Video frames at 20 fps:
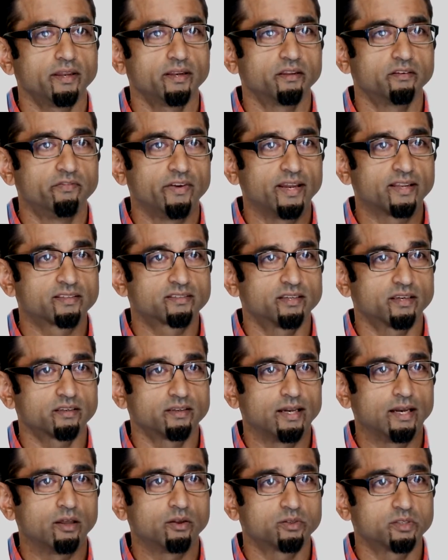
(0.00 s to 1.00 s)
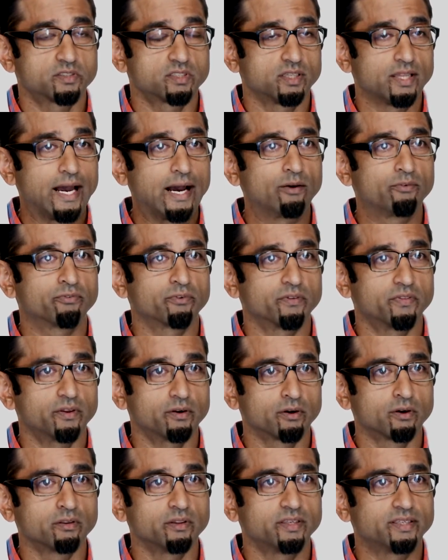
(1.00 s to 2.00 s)
and advanced technologies allow for the
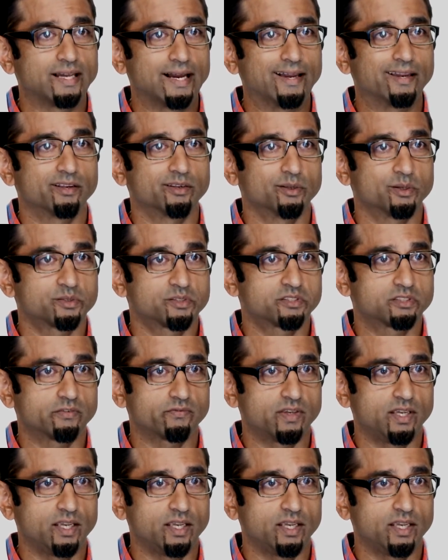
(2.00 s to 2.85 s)
early diagnosis of